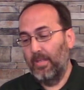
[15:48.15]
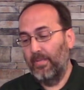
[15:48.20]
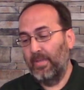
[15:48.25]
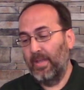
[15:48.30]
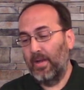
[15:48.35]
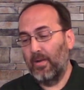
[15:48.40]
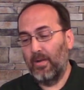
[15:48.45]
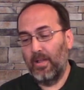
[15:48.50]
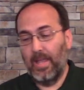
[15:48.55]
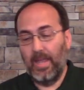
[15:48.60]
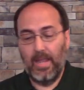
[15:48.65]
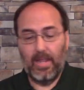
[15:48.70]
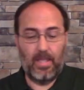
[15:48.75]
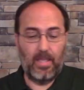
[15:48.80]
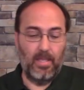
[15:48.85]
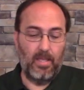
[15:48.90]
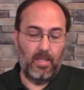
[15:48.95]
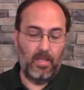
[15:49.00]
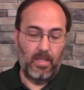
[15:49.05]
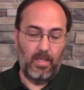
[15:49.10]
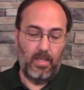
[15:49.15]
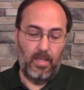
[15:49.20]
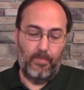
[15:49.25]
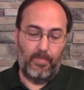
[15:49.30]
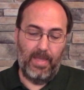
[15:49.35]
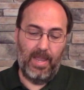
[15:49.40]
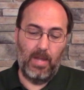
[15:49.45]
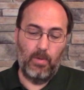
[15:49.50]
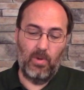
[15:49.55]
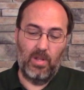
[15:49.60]
they are like
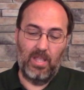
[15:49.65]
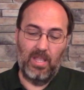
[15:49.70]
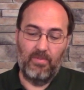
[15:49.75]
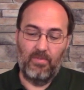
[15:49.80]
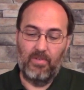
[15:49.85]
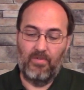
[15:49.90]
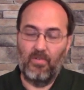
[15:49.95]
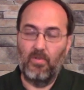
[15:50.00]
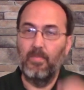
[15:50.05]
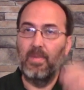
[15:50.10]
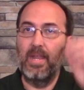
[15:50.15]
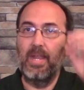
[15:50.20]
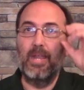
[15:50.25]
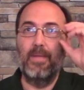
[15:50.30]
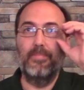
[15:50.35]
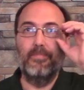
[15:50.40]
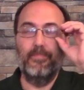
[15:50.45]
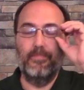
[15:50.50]
pain reliever for me.